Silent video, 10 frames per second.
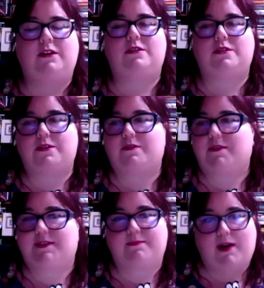genre
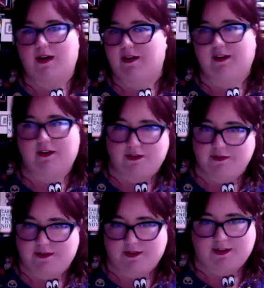is a marketing
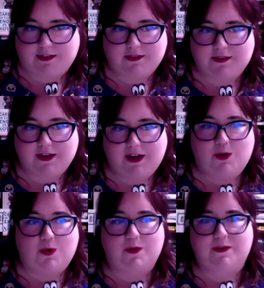construct,
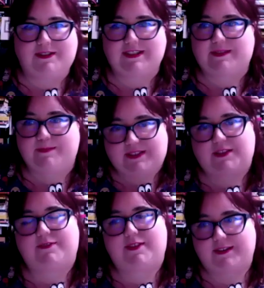or
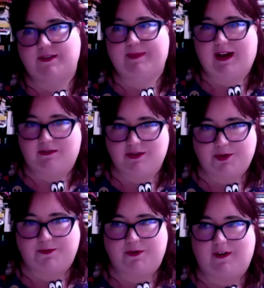dismissive things about
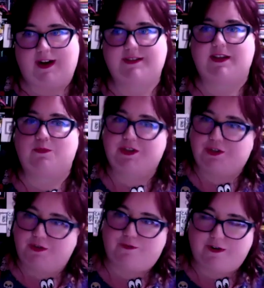genre writing, which
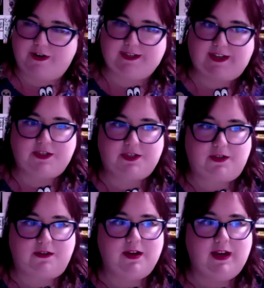you've already touched on.